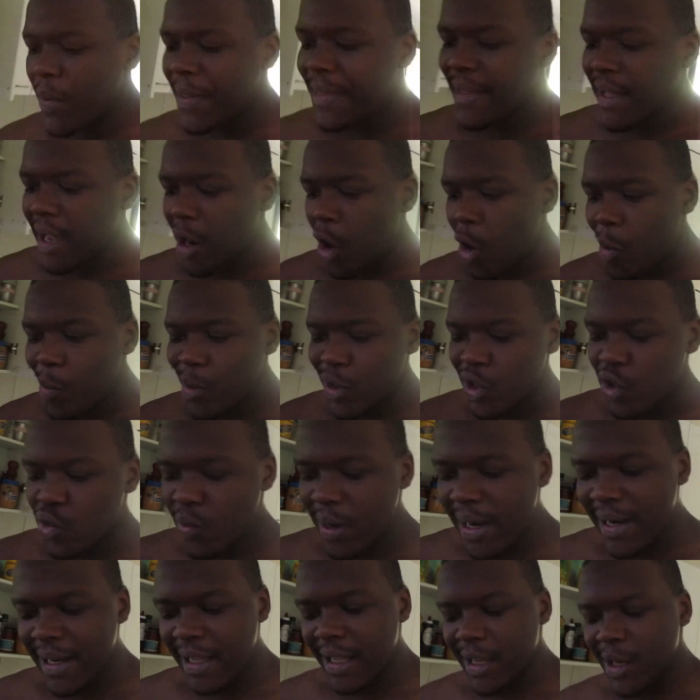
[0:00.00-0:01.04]
when they're almost
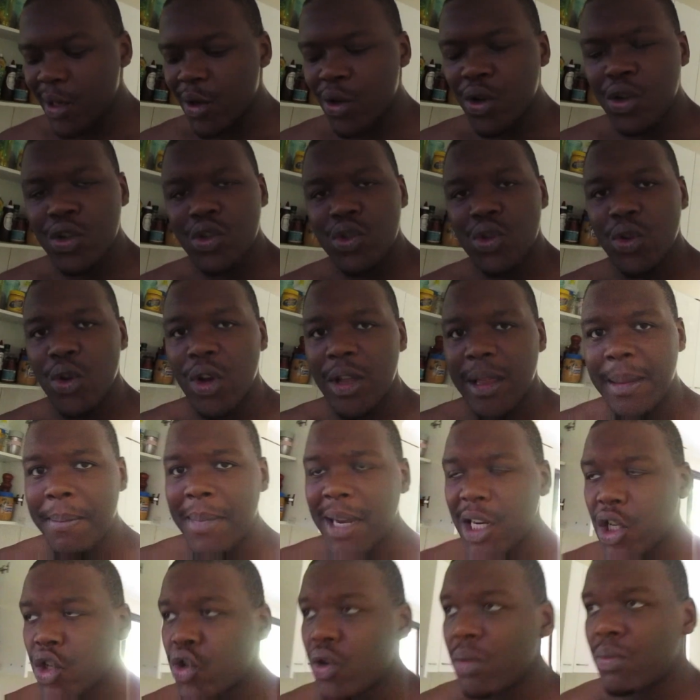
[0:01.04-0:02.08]
ready, you know? So the
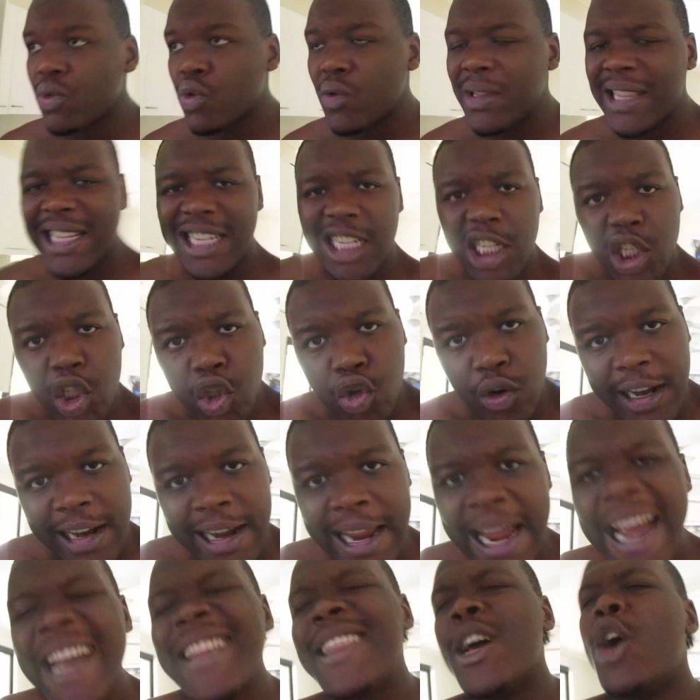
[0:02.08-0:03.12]
mushrooms, when they shrink,
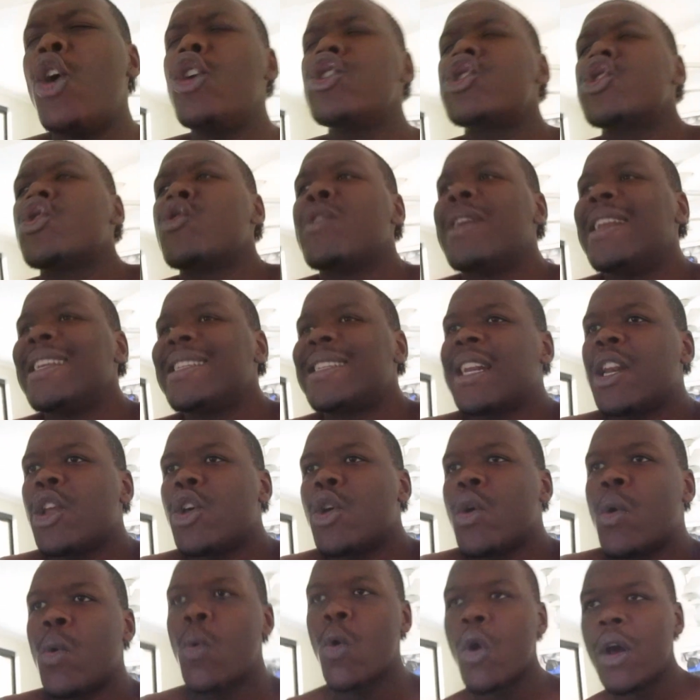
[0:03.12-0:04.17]
they also release a
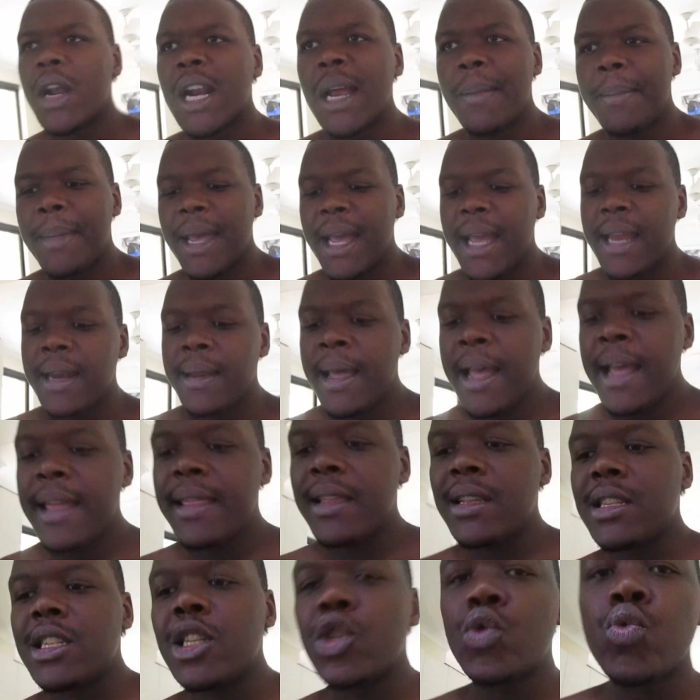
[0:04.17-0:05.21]
lot of water, man.
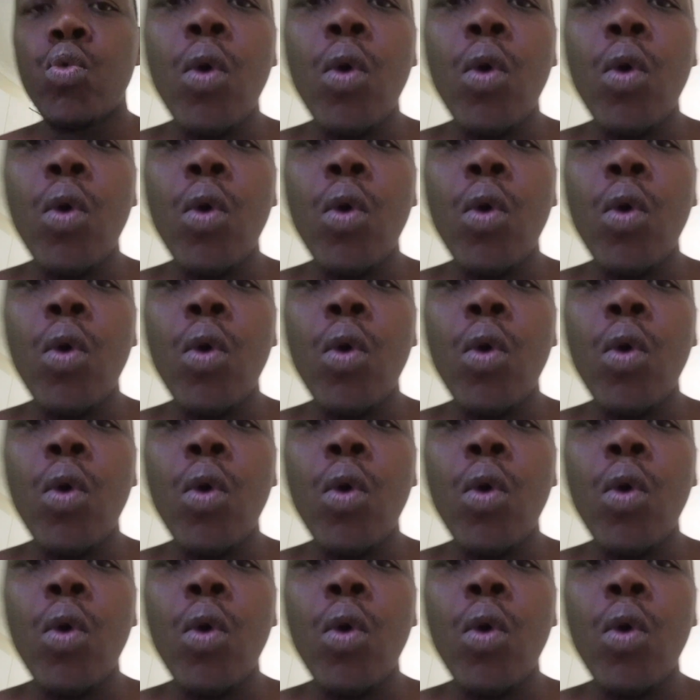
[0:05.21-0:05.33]
This is